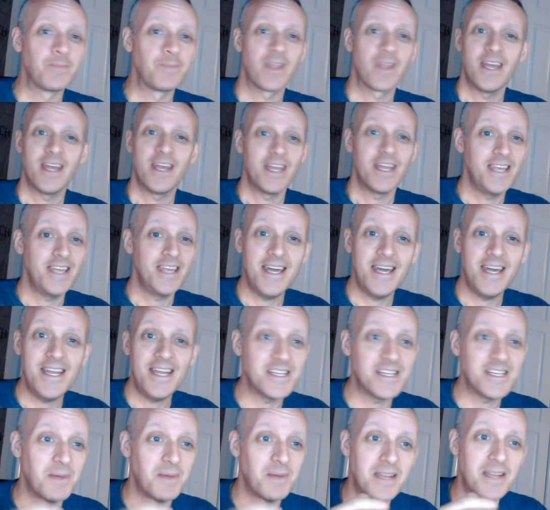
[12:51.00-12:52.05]
Yin
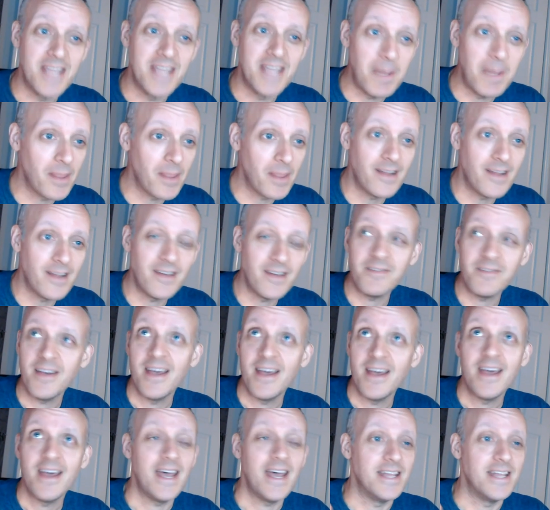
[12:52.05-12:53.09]
is manipulative
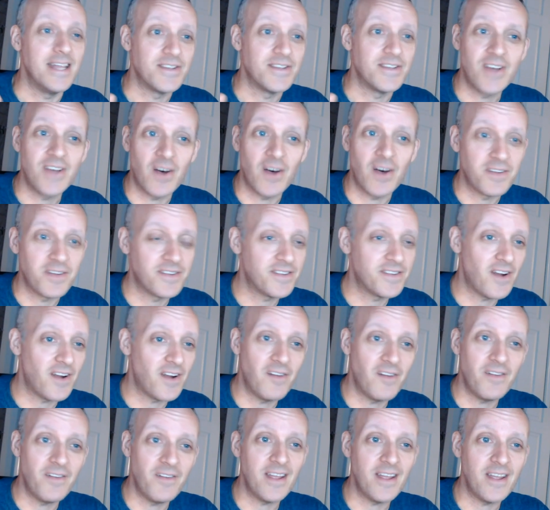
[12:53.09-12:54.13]
and self
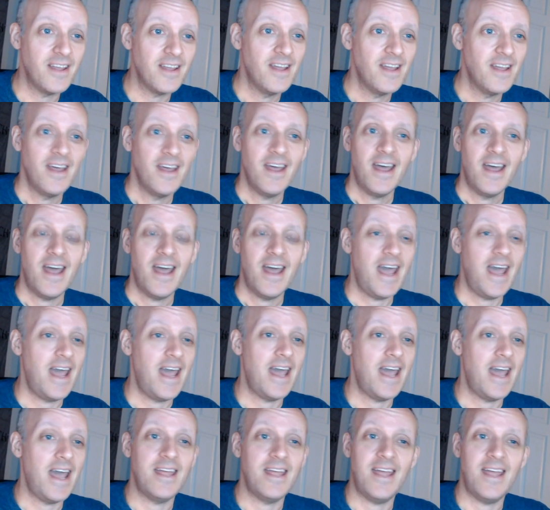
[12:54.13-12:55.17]
serving
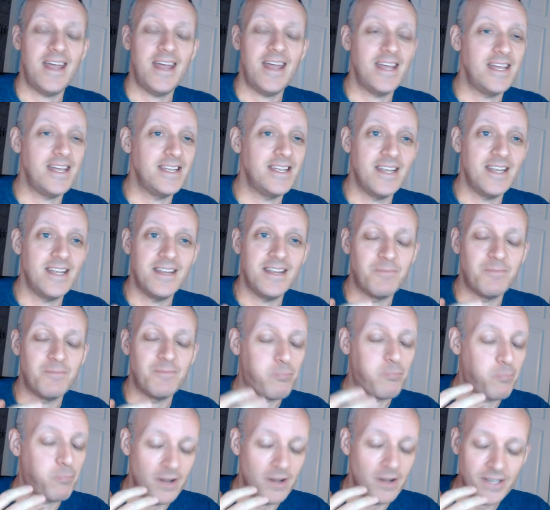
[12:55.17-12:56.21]
and,
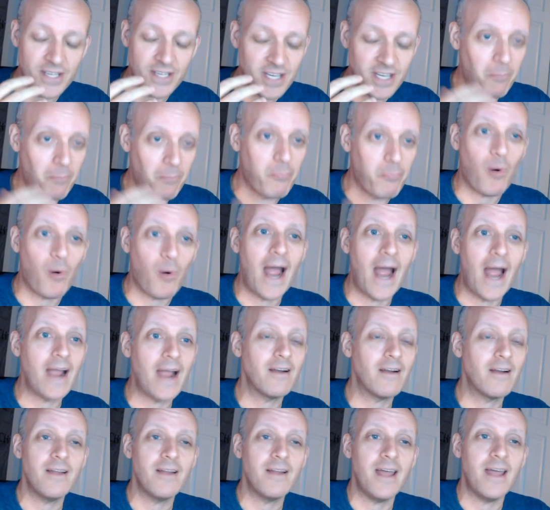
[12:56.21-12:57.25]
and, just a
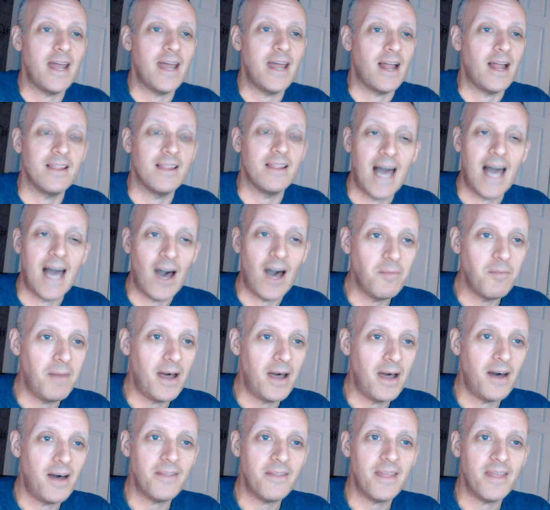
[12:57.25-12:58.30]
braggart and a
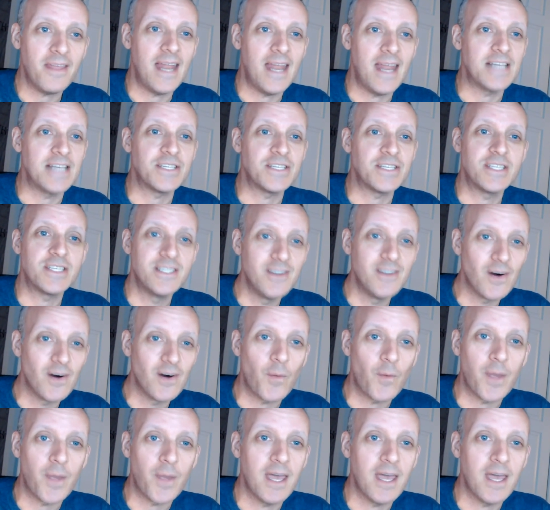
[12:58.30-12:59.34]
loudmouth. And I still
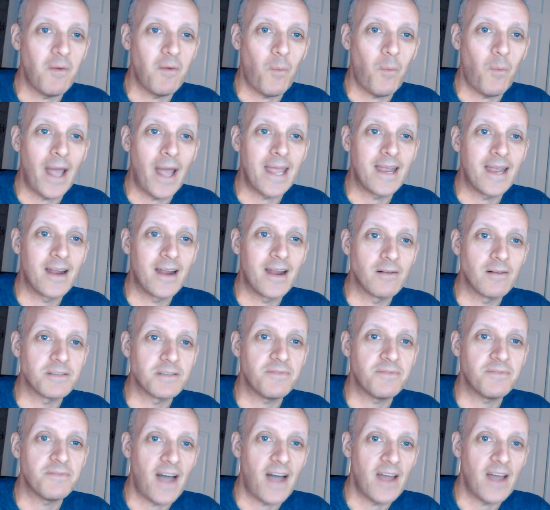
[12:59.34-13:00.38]
don't get why Geralt's
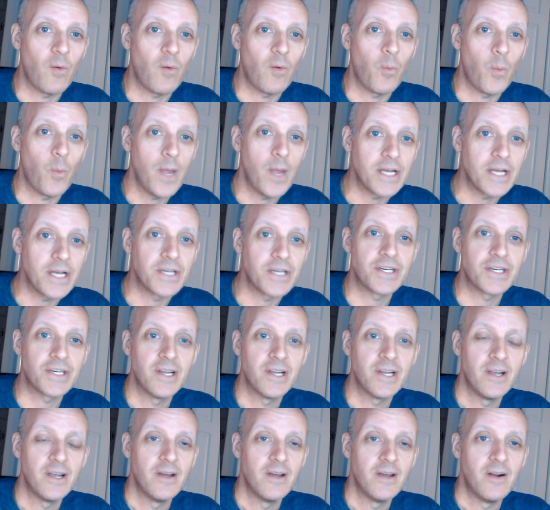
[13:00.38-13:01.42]
final wish
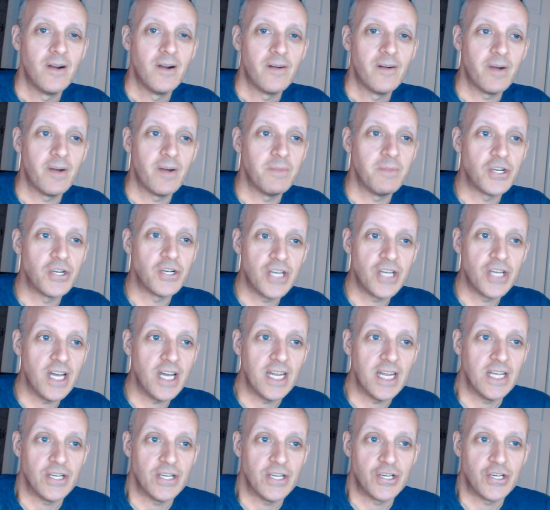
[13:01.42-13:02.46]
from the djinn
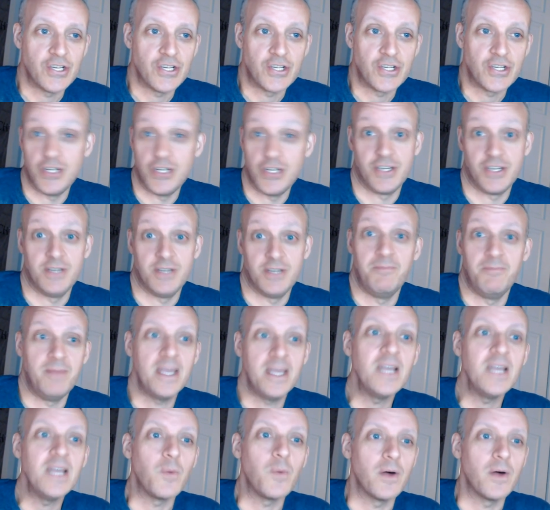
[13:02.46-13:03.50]
is just to
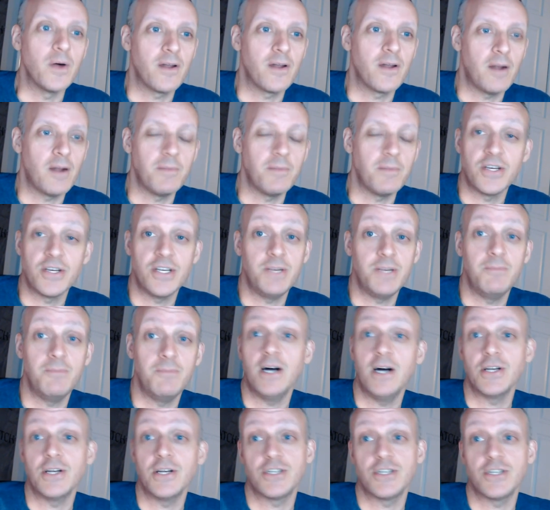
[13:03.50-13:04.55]
be with her. I mean, she
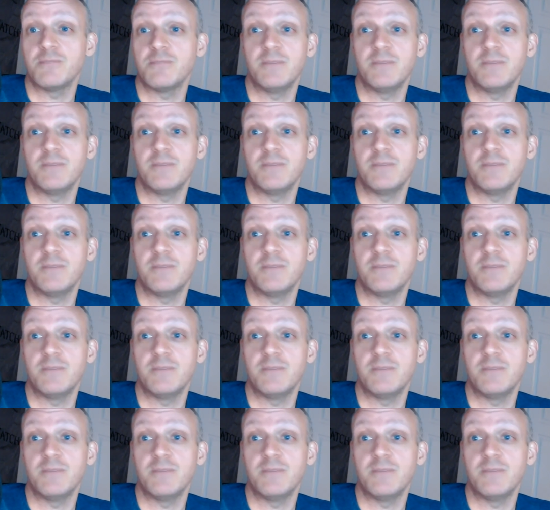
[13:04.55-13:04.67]
must just be